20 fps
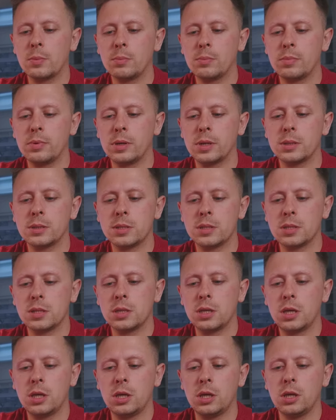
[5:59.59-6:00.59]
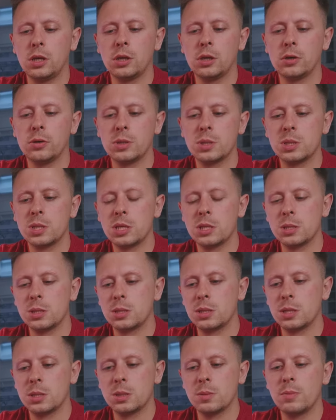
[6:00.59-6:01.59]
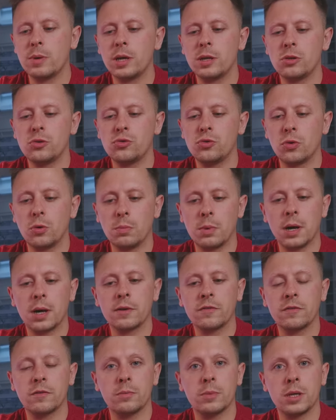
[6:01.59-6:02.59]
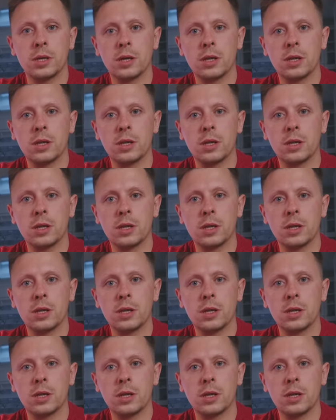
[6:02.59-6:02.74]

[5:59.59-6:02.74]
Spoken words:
But you know, it's a minor drawback for me